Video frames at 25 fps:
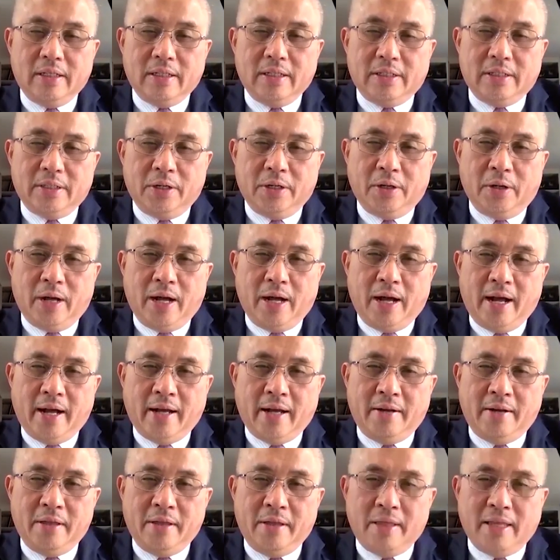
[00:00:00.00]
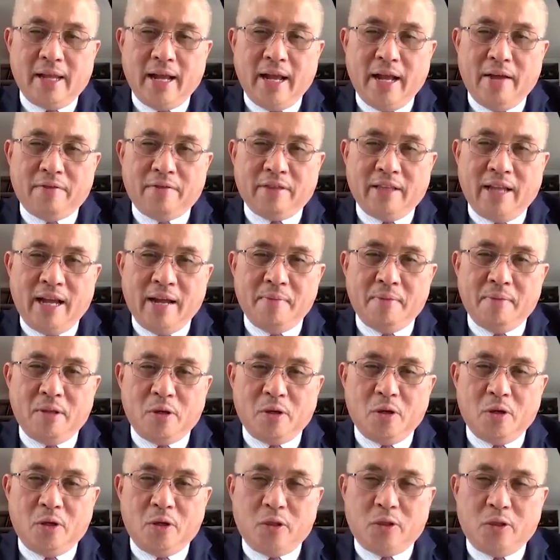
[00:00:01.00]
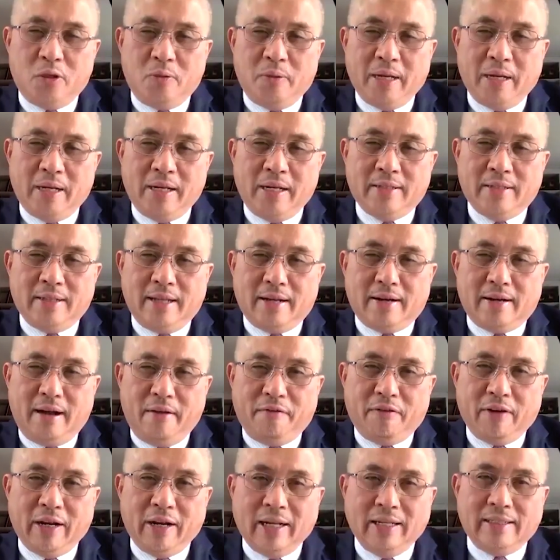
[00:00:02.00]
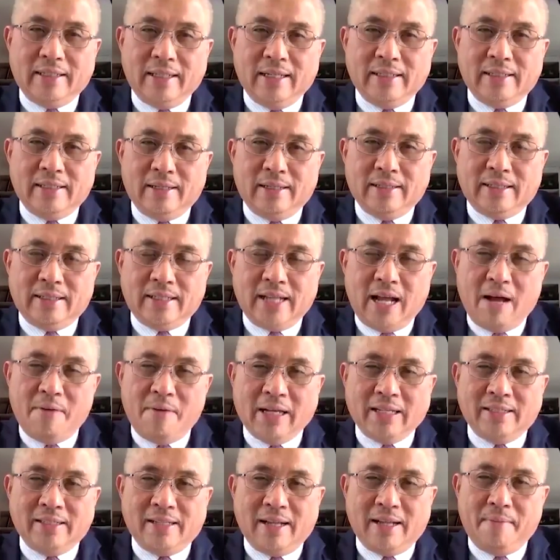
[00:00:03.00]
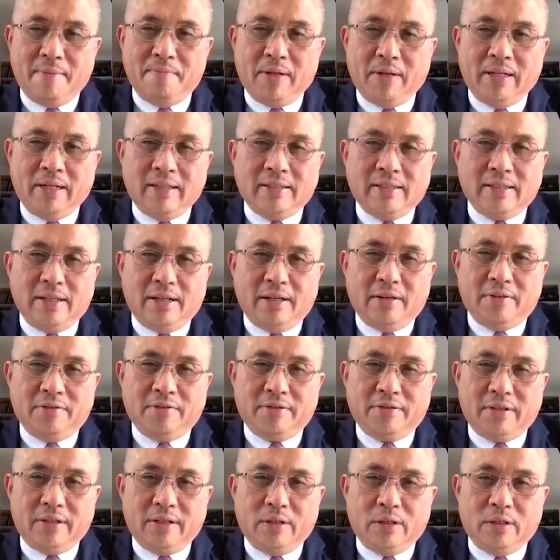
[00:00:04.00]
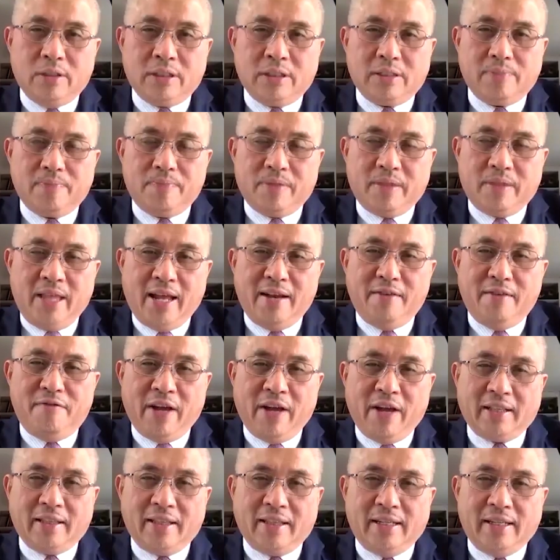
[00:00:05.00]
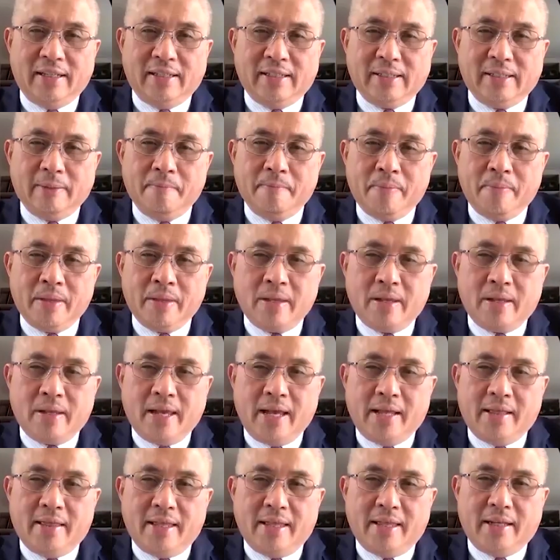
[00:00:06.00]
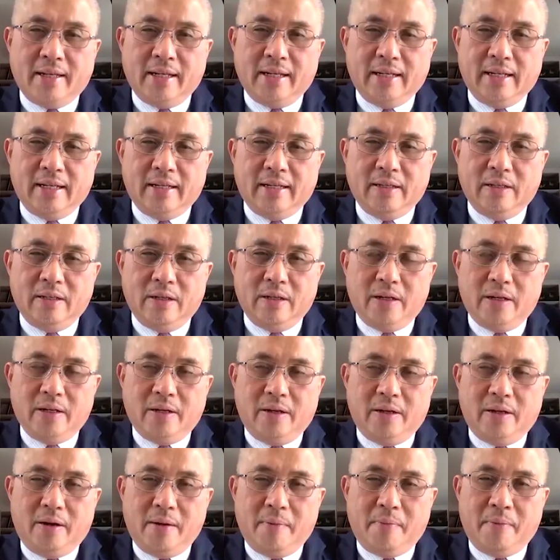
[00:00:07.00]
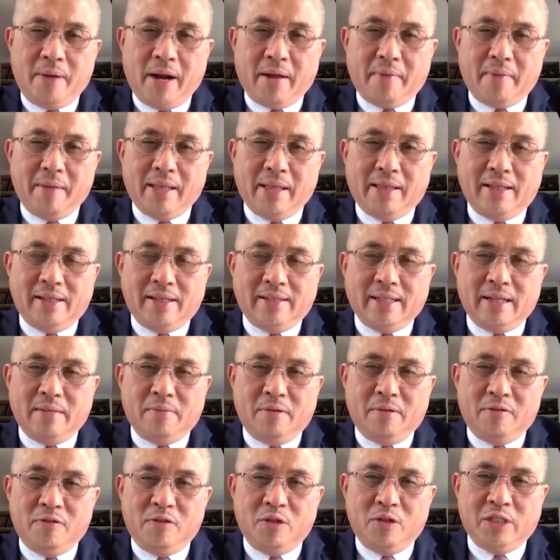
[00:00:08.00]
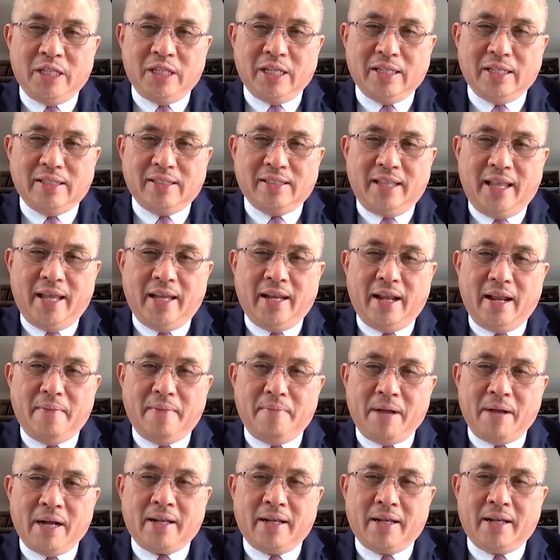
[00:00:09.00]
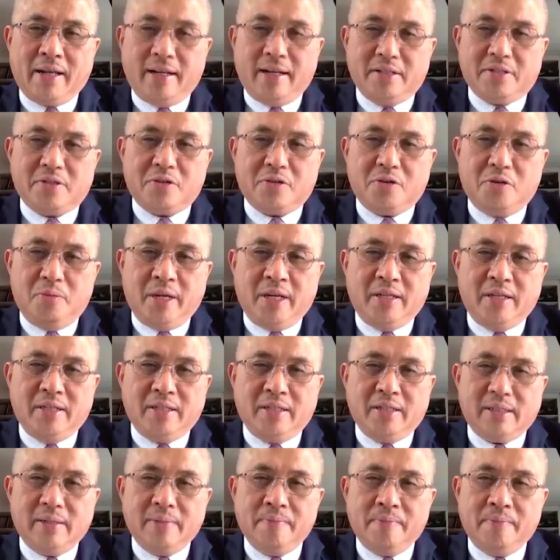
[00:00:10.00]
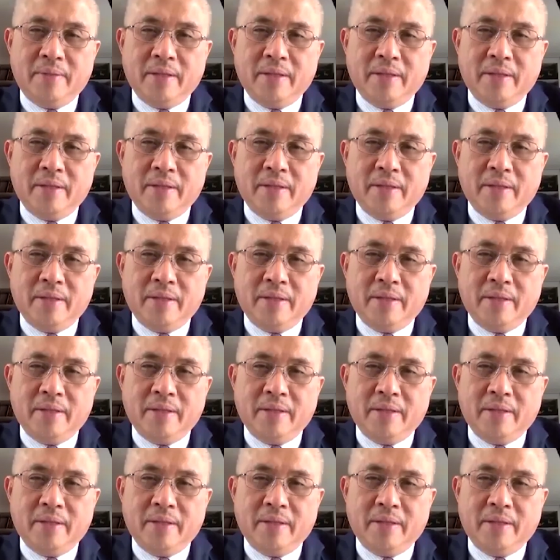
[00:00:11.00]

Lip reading: So I don't think I have time to go through, but these are references on some examples of those 10 factors, getting the, you know, the pragmatism of using state and market instruments,